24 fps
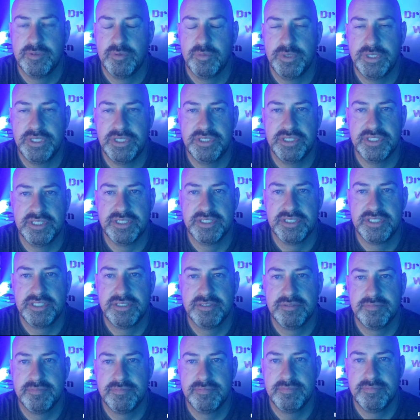we just,
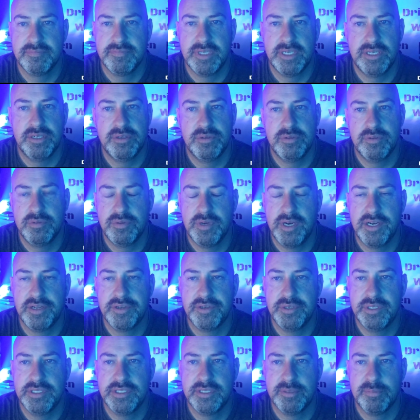oh, I'll
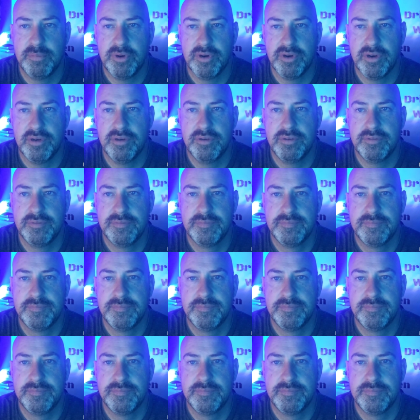do it tomorrow.